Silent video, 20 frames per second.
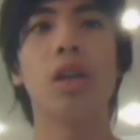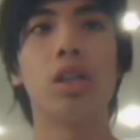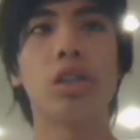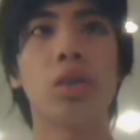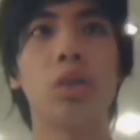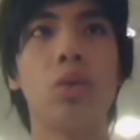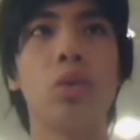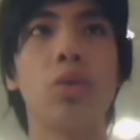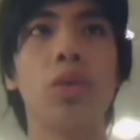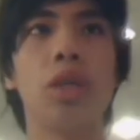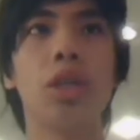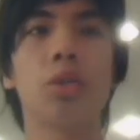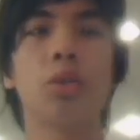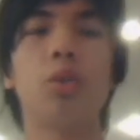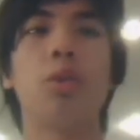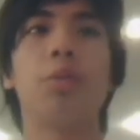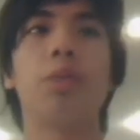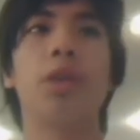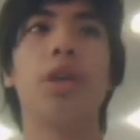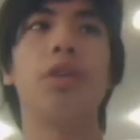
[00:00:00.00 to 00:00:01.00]
So this
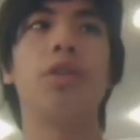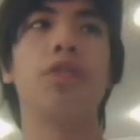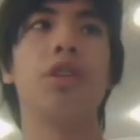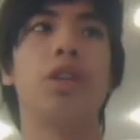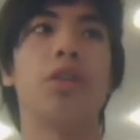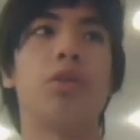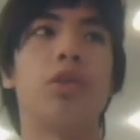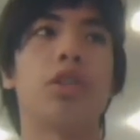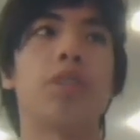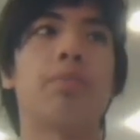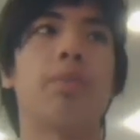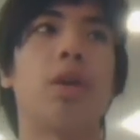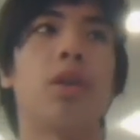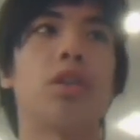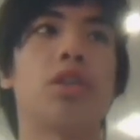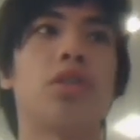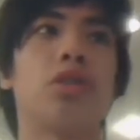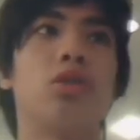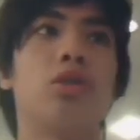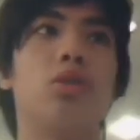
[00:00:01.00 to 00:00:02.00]
will be a video
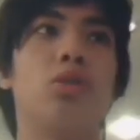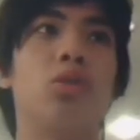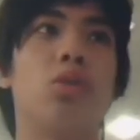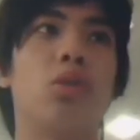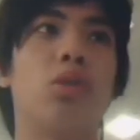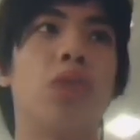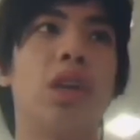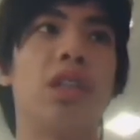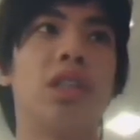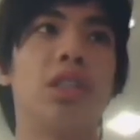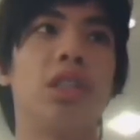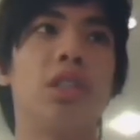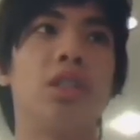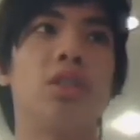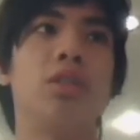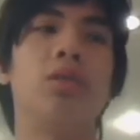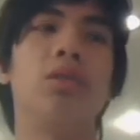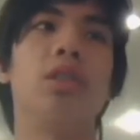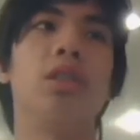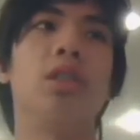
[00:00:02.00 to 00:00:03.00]
response to
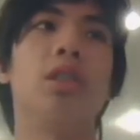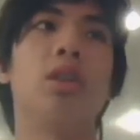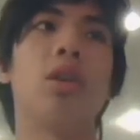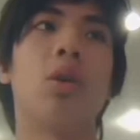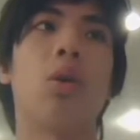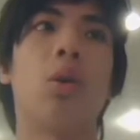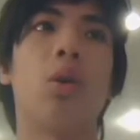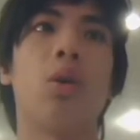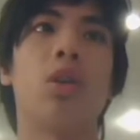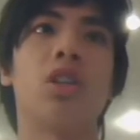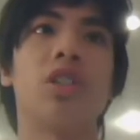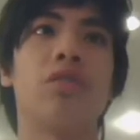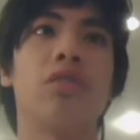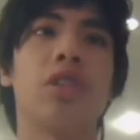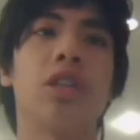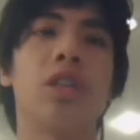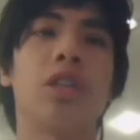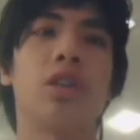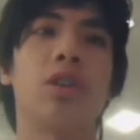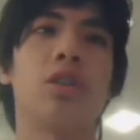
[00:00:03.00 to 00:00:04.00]
Krazy2DKore's
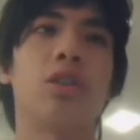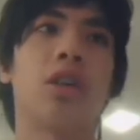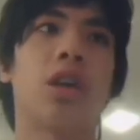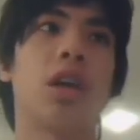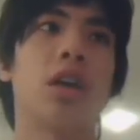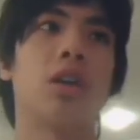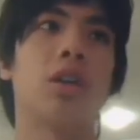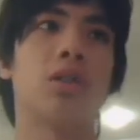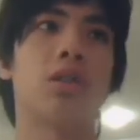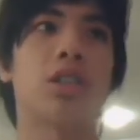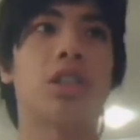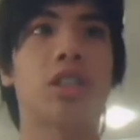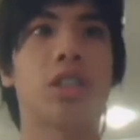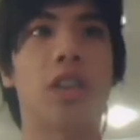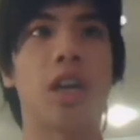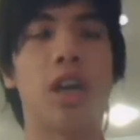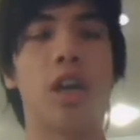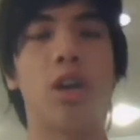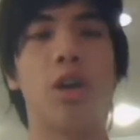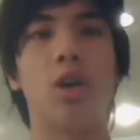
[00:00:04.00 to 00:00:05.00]
video titled
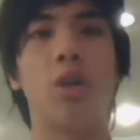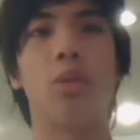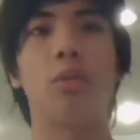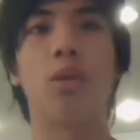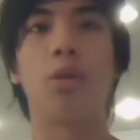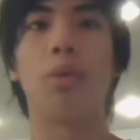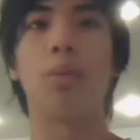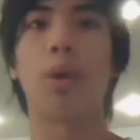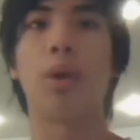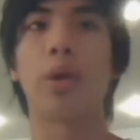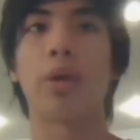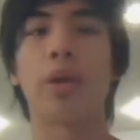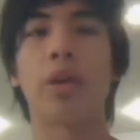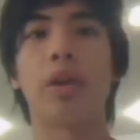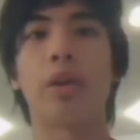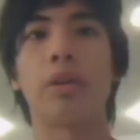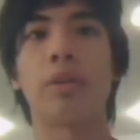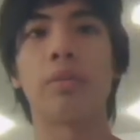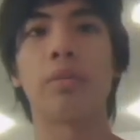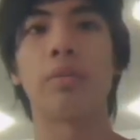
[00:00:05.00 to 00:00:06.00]
Stay Homo
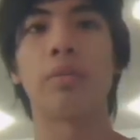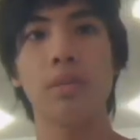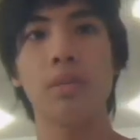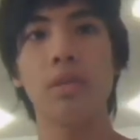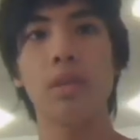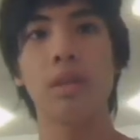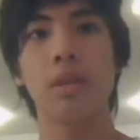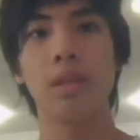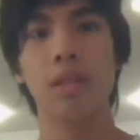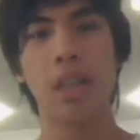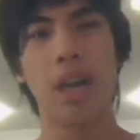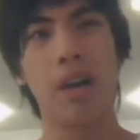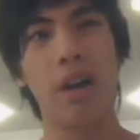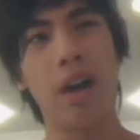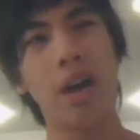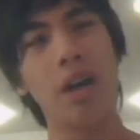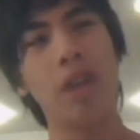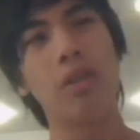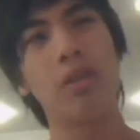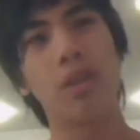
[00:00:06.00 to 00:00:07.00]
Barking. Now
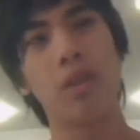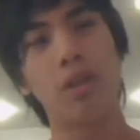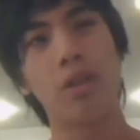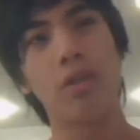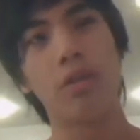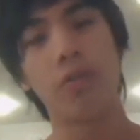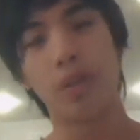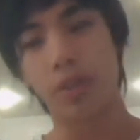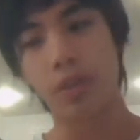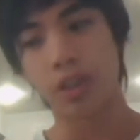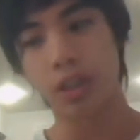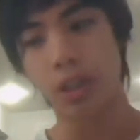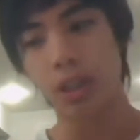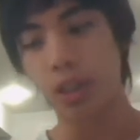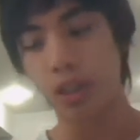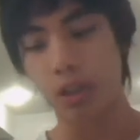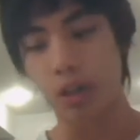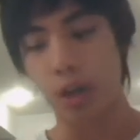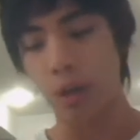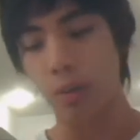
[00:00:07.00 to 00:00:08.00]
I don't know if there's
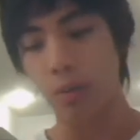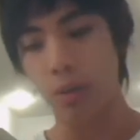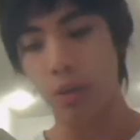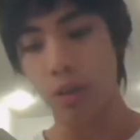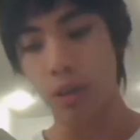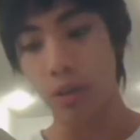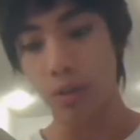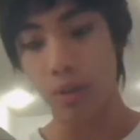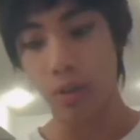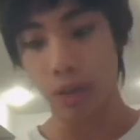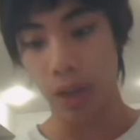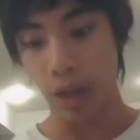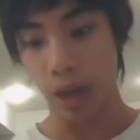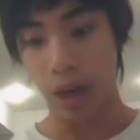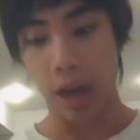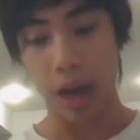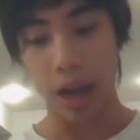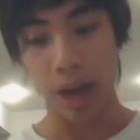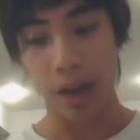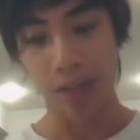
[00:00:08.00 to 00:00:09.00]
any drama
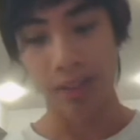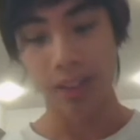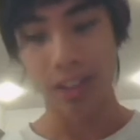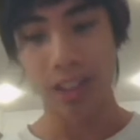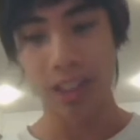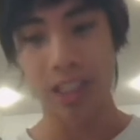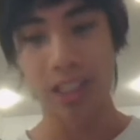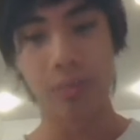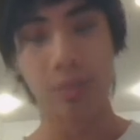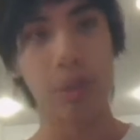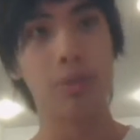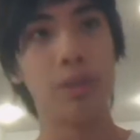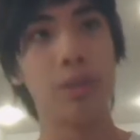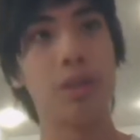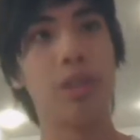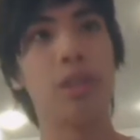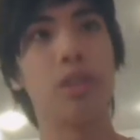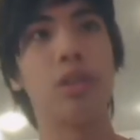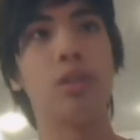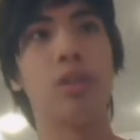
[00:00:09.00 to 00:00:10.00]
that I haven't seen
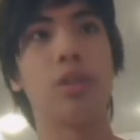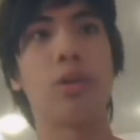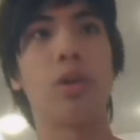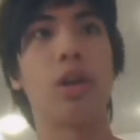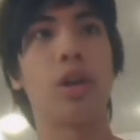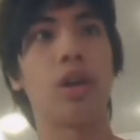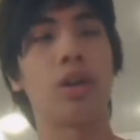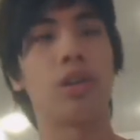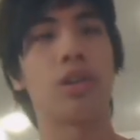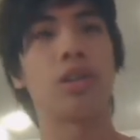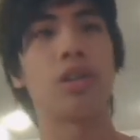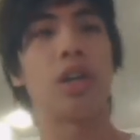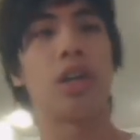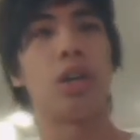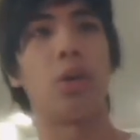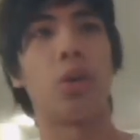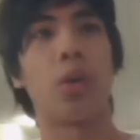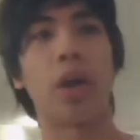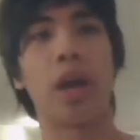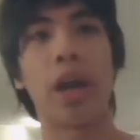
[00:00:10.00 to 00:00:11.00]
between the two and quite honestly I
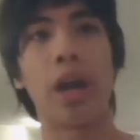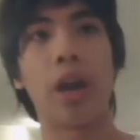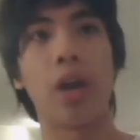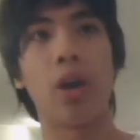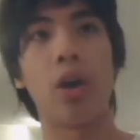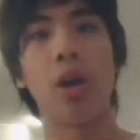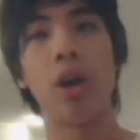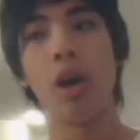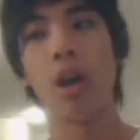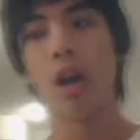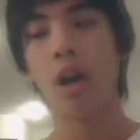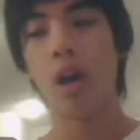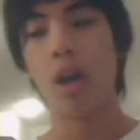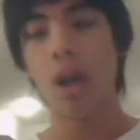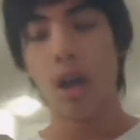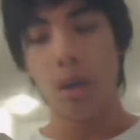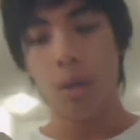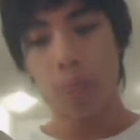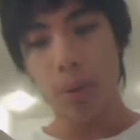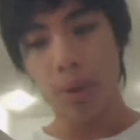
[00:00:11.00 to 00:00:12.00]
don't care,
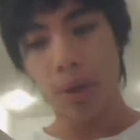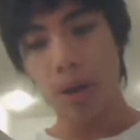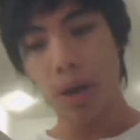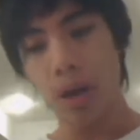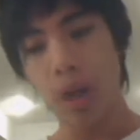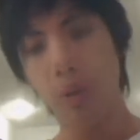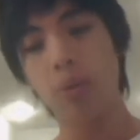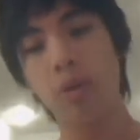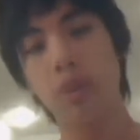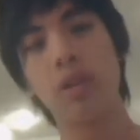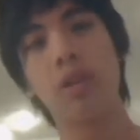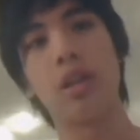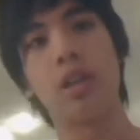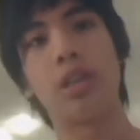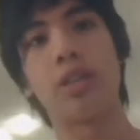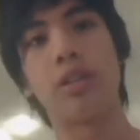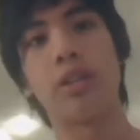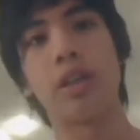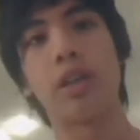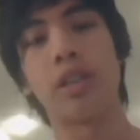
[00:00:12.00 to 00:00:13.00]
but I will
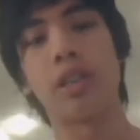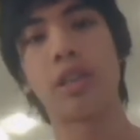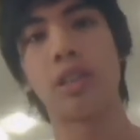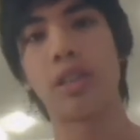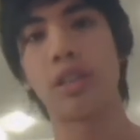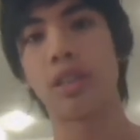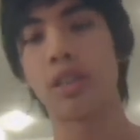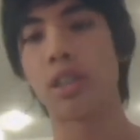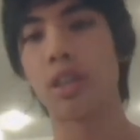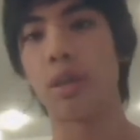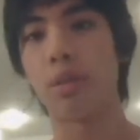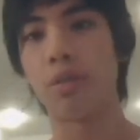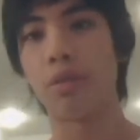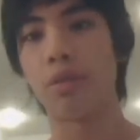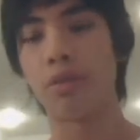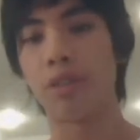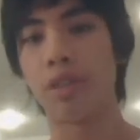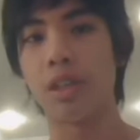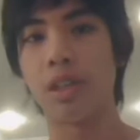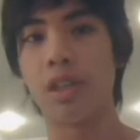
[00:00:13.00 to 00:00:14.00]
address some
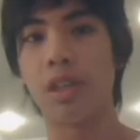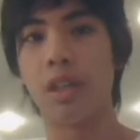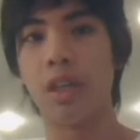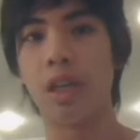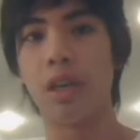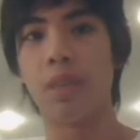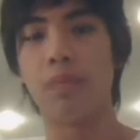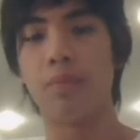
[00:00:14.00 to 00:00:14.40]
of the